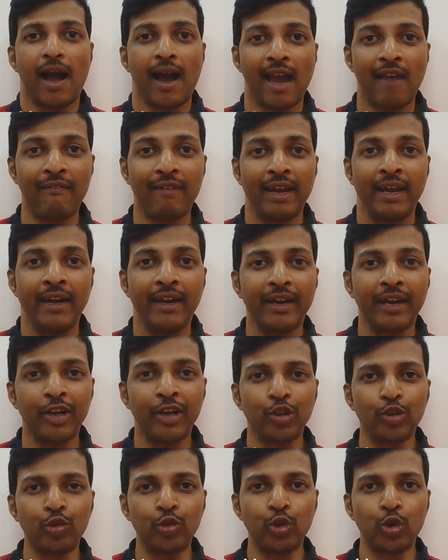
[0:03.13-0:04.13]
I will
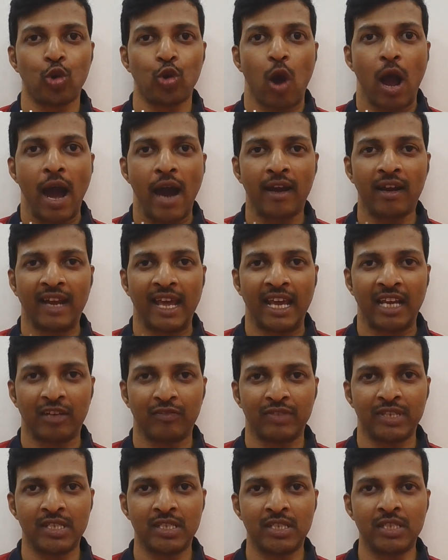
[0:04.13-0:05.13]
introduce you to R
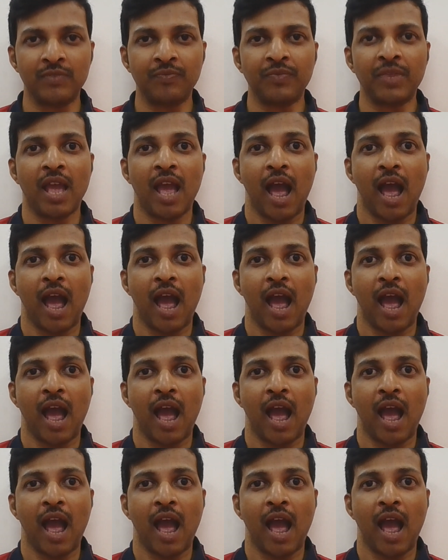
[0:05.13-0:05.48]
language